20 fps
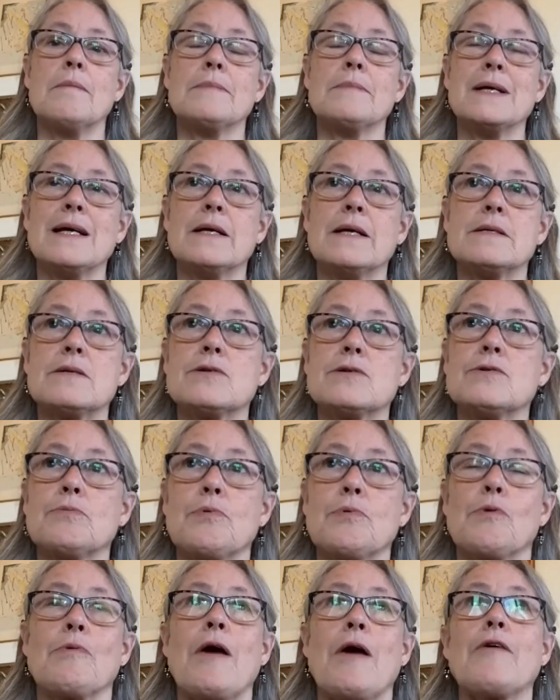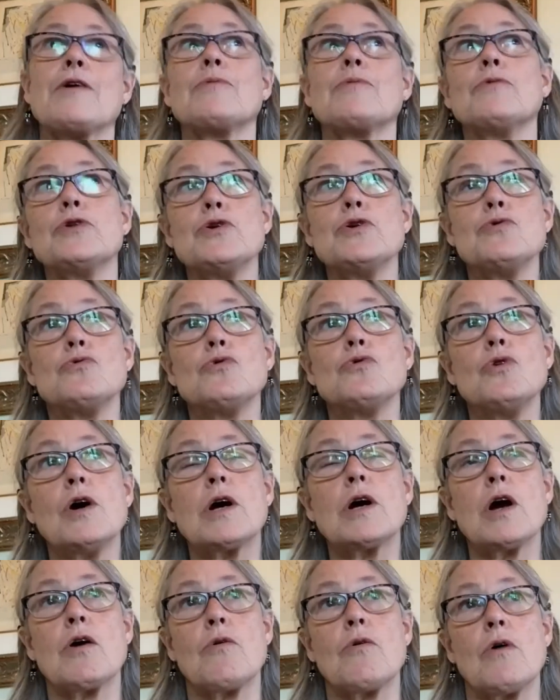it's super rare. And when you
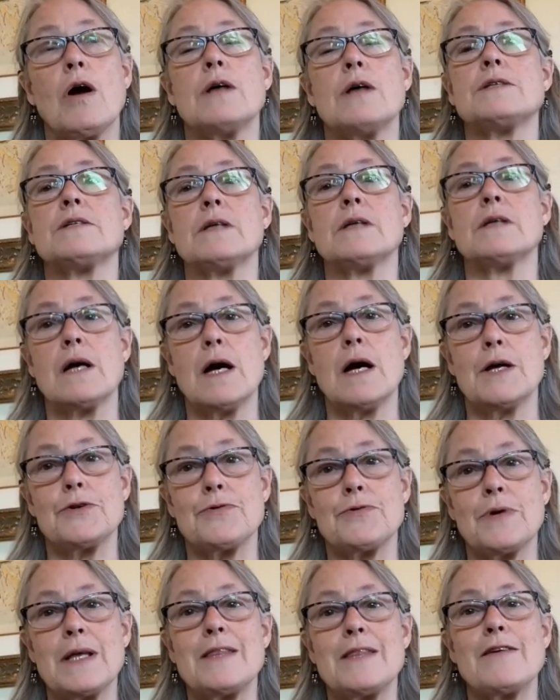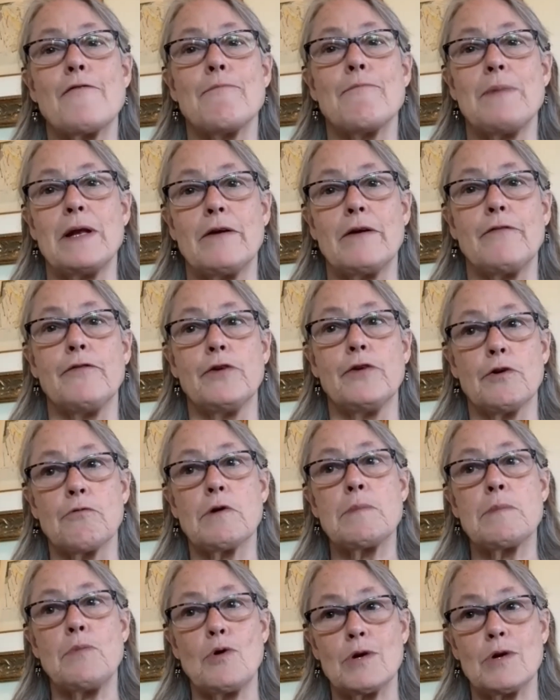look across the country, there have been a few
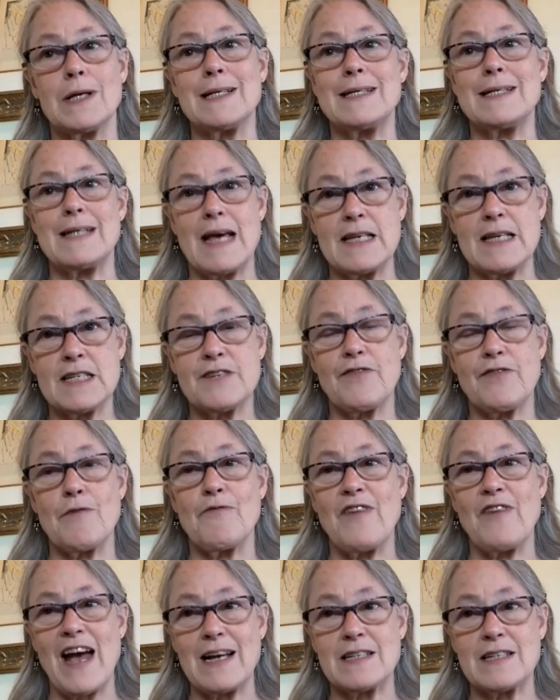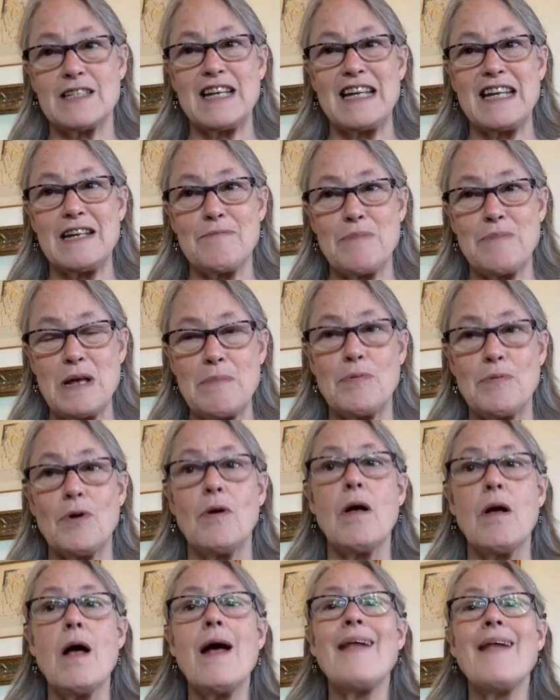reported deaths from vaccinated
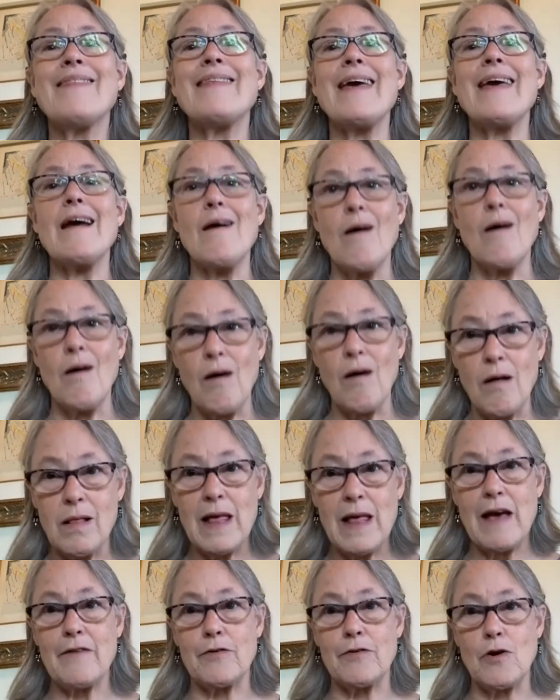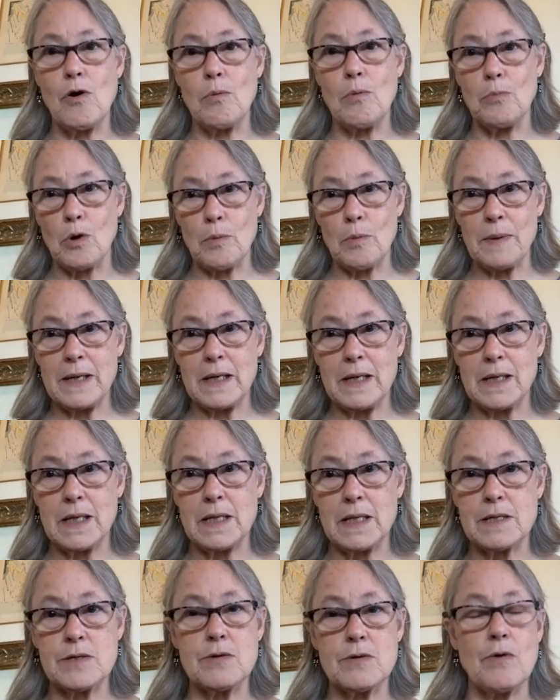people. They all have
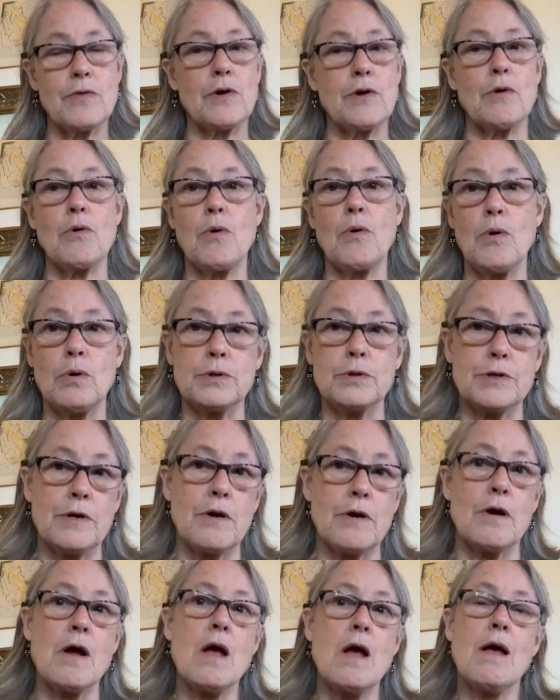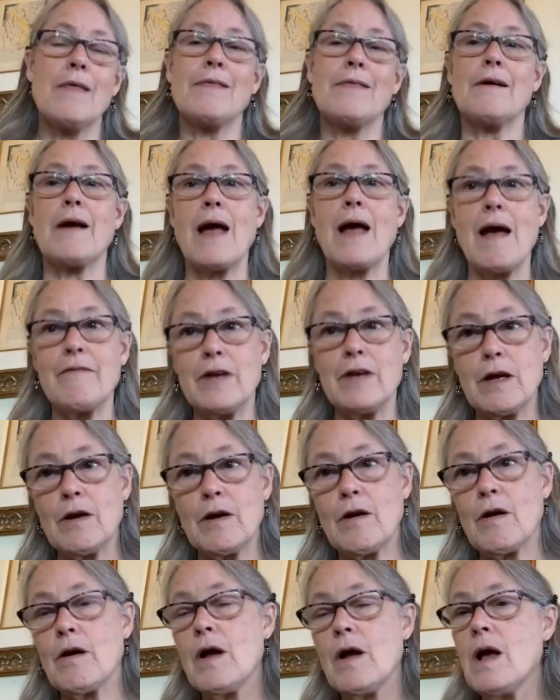comorbidities. So they're older, they're
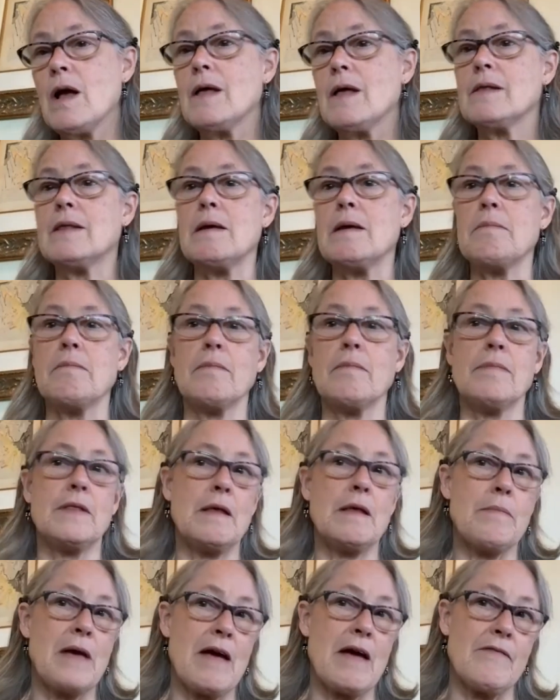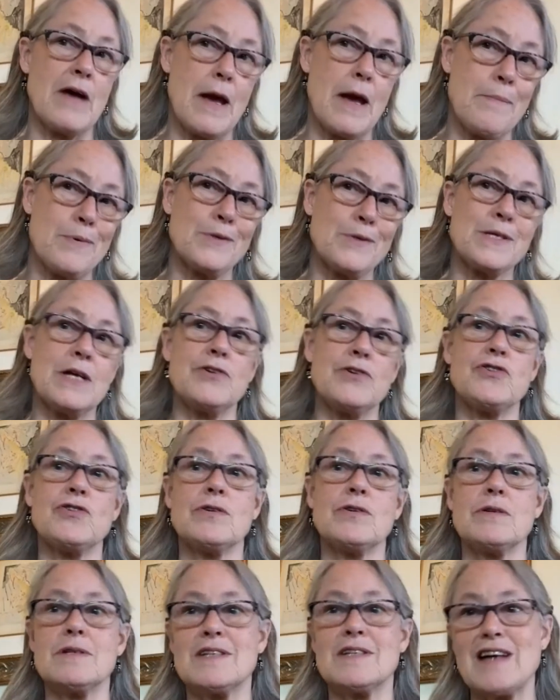heavier, they may have
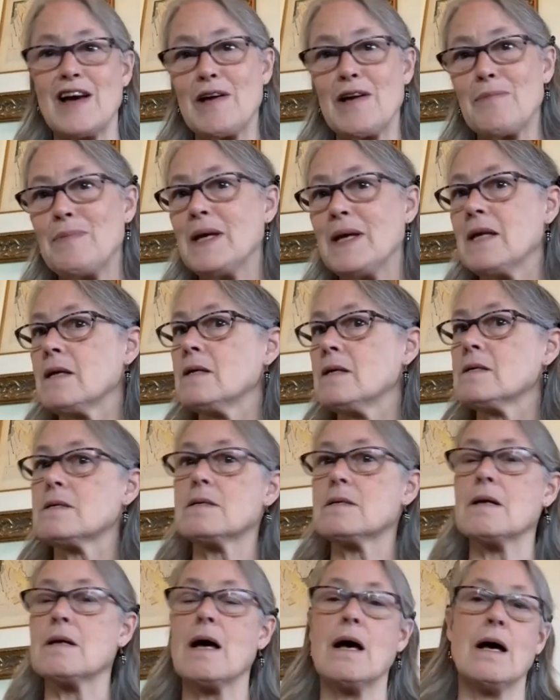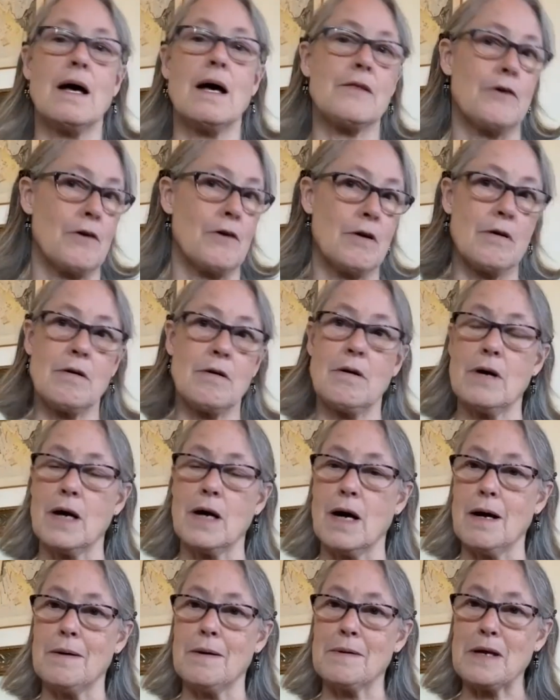hypertension, diabetes, other
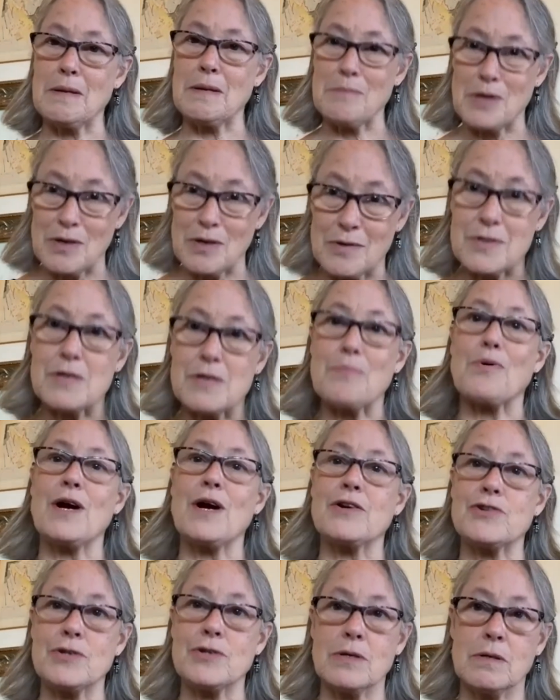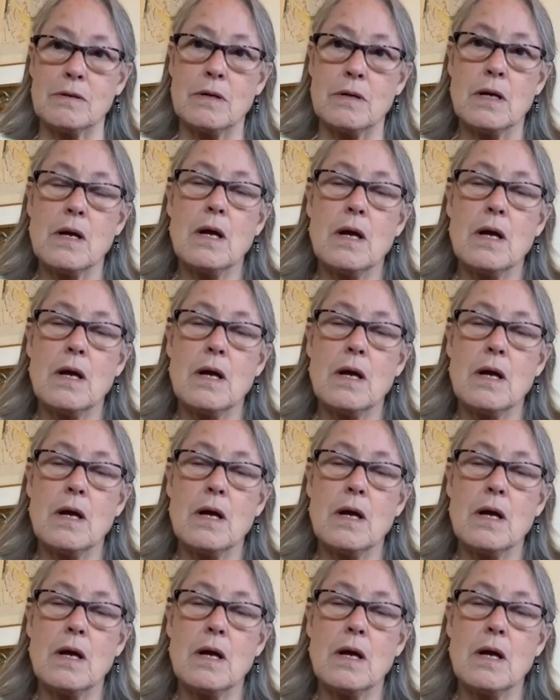immunosuppression.